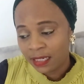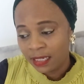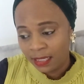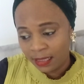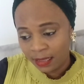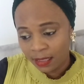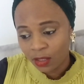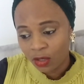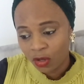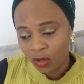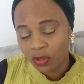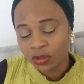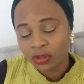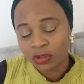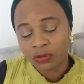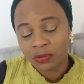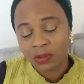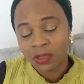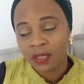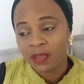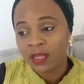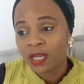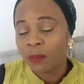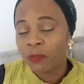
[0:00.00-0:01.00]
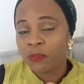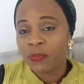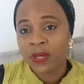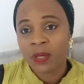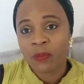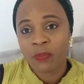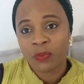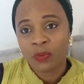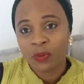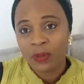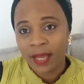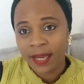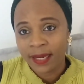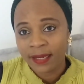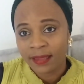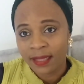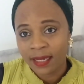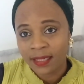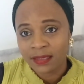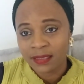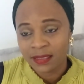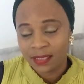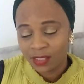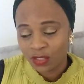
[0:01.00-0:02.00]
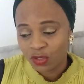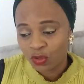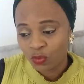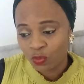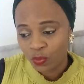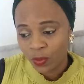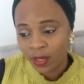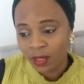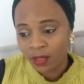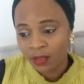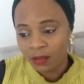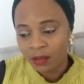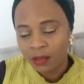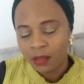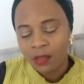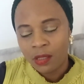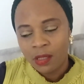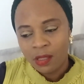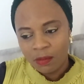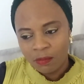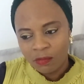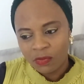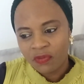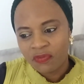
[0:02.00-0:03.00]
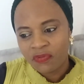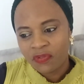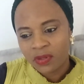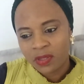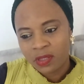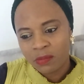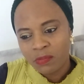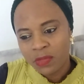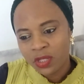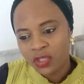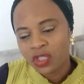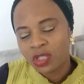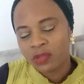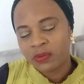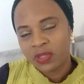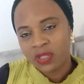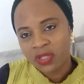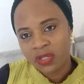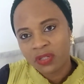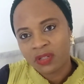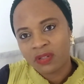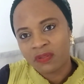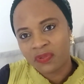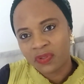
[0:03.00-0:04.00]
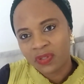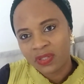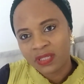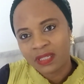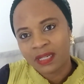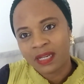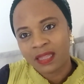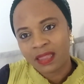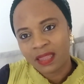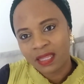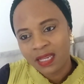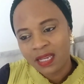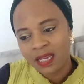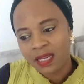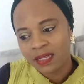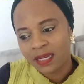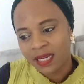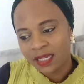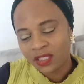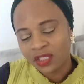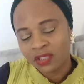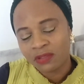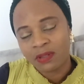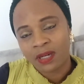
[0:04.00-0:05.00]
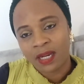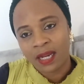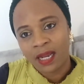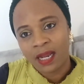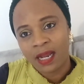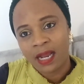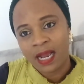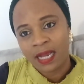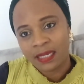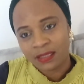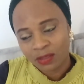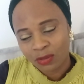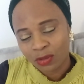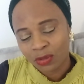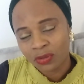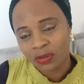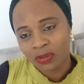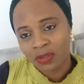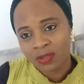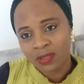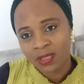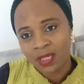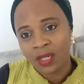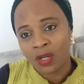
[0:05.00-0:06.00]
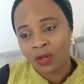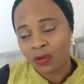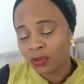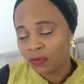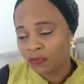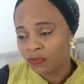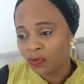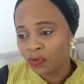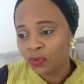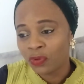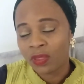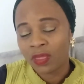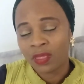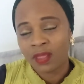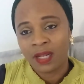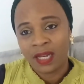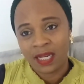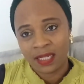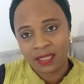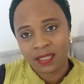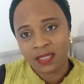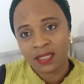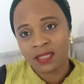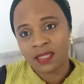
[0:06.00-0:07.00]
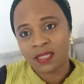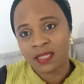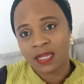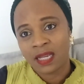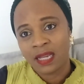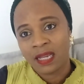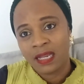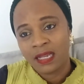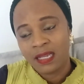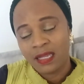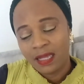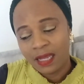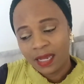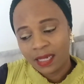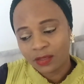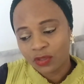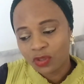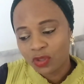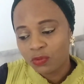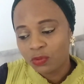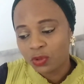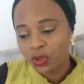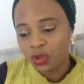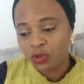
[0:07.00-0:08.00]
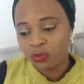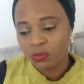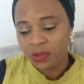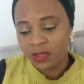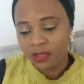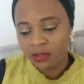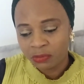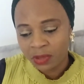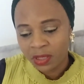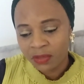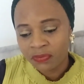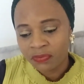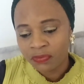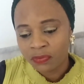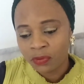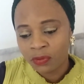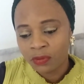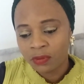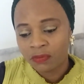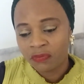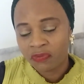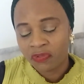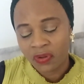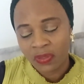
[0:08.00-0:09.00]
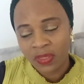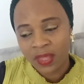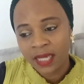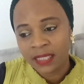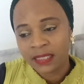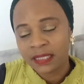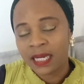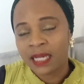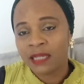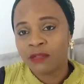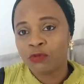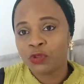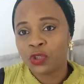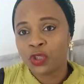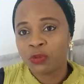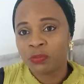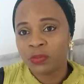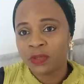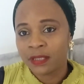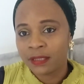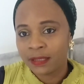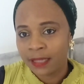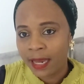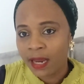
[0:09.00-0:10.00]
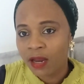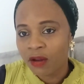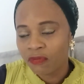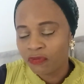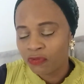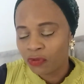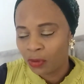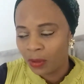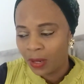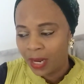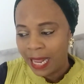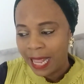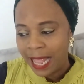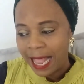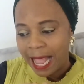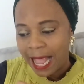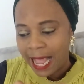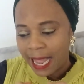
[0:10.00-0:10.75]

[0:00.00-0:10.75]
In the country, there are people like that as well. But for the majority of us, I think Nigeria has taught us a lot of good lessons. And so we should be grateful for that and we should be thankful.